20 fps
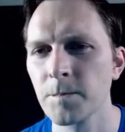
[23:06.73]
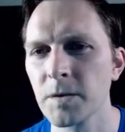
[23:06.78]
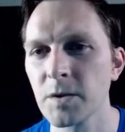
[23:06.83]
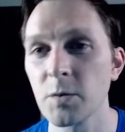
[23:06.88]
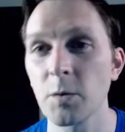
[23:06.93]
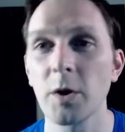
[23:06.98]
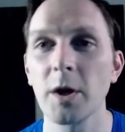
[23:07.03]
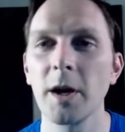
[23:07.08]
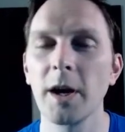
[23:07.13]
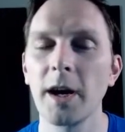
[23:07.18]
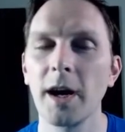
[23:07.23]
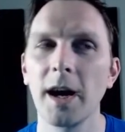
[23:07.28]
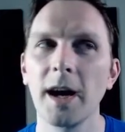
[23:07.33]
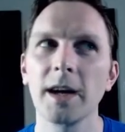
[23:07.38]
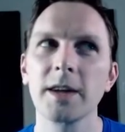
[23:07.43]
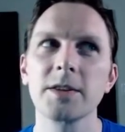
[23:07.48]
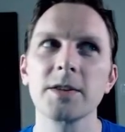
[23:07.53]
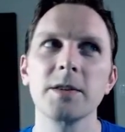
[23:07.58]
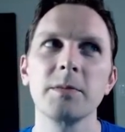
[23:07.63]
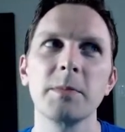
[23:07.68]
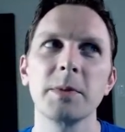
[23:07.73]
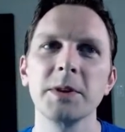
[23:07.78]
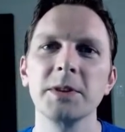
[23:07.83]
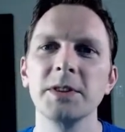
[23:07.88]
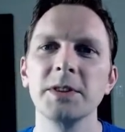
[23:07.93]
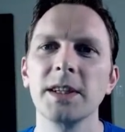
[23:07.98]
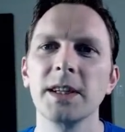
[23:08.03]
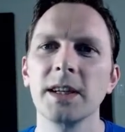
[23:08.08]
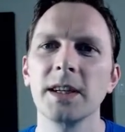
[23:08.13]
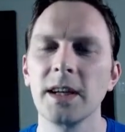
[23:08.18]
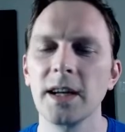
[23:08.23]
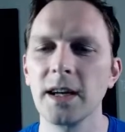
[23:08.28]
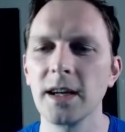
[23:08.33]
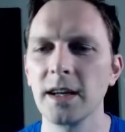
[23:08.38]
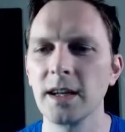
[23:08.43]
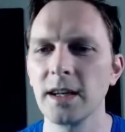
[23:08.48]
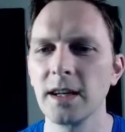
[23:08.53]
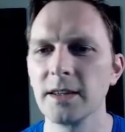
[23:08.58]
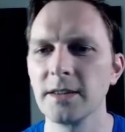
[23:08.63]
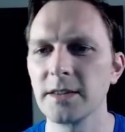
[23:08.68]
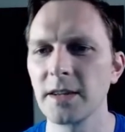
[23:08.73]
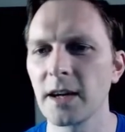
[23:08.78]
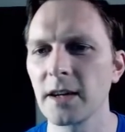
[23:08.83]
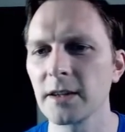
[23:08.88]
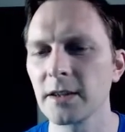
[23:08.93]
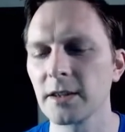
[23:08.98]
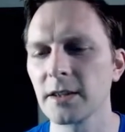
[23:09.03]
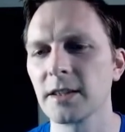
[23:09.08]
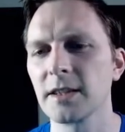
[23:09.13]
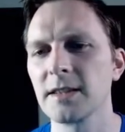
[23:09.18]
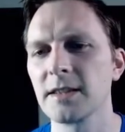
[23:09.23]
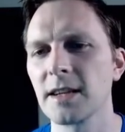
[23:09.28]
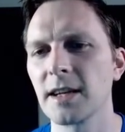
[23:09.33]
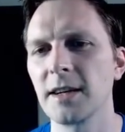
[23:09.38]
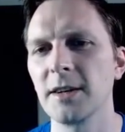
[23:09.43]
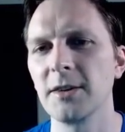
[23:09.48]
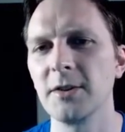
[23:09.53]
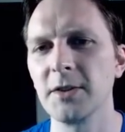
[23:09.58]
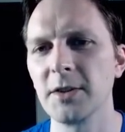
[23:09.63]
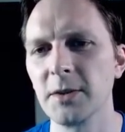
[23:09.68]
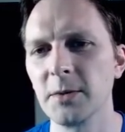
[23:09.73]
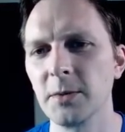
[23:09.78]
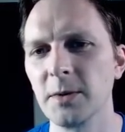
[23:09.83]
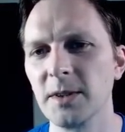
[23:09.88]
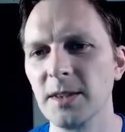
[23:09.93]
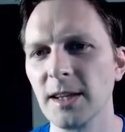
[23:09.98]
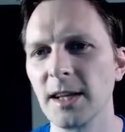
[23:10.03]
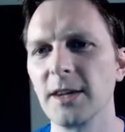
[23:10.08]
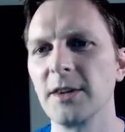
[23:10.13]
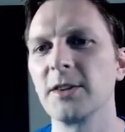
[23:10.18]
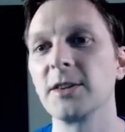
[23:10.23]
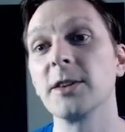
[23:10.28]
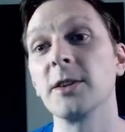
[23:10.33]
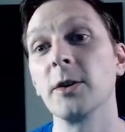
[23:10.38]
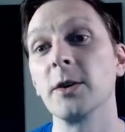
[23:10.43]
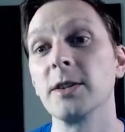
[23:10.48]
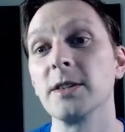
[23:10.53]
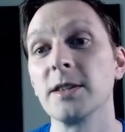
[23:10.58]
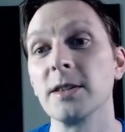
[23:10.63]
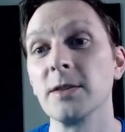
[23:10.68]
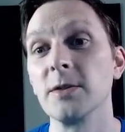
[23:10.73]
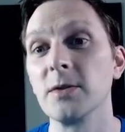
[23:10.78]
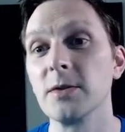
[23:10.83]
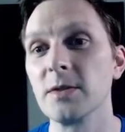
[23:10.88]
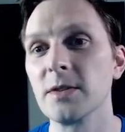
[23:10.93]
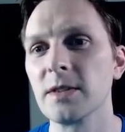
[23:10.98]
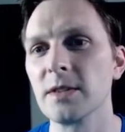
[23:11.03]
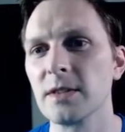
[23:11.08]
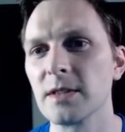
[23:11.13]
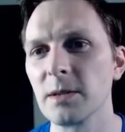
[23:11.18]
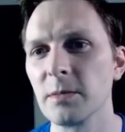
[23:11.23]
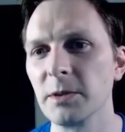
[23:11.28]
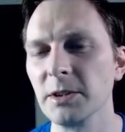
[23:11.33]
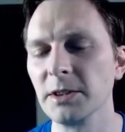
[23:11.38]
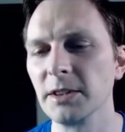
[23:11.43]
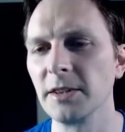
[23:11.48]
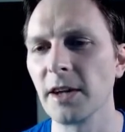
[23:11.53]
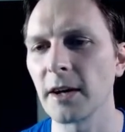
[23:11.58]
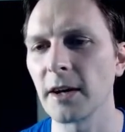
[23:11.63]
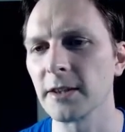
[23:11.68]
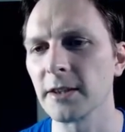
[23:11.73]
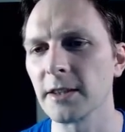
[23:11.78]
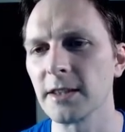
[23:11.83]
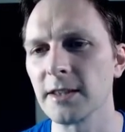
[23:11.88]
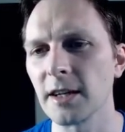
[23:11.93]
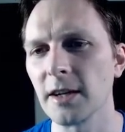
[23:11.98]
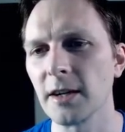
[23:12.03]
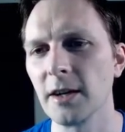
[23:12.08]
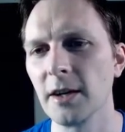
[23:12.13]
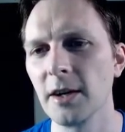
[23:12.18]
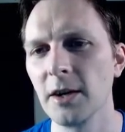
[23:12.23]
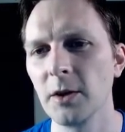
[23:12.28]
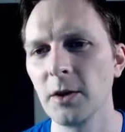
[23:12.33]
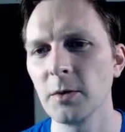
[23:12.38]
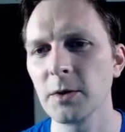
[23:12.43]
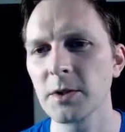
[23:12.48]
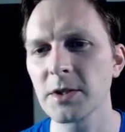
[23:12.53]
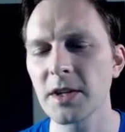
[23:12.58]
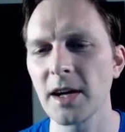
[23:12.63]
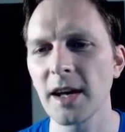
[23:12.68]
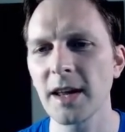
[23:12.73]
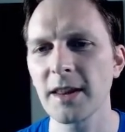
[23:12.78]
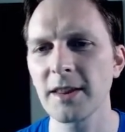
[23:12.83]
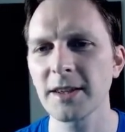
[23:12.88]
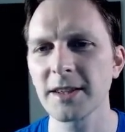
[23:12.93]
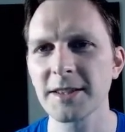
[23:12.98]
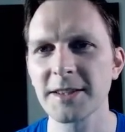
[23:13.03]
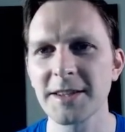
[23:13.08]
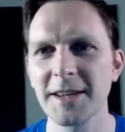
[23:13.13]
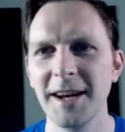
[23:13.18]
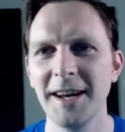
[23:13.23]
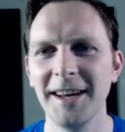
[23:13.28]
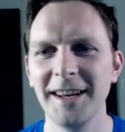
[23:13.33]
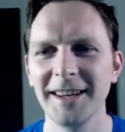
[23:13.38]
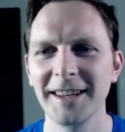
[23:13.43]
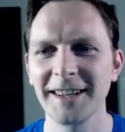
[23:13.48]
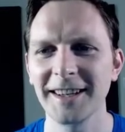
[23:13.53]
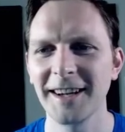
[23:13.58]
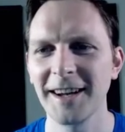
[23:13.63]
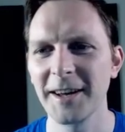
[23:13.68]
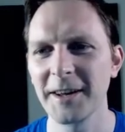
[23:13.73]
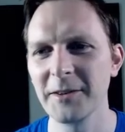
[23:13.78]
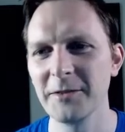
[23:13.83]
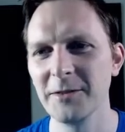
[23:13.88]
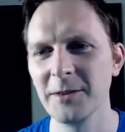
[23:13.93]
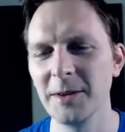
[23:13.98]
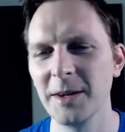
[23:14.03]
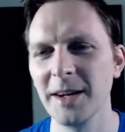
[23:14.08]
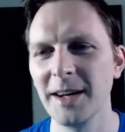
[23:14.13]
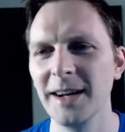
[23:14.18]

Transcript: So we're actually building a Docker container that we're later going to use to build a Docker container, which I think is kind of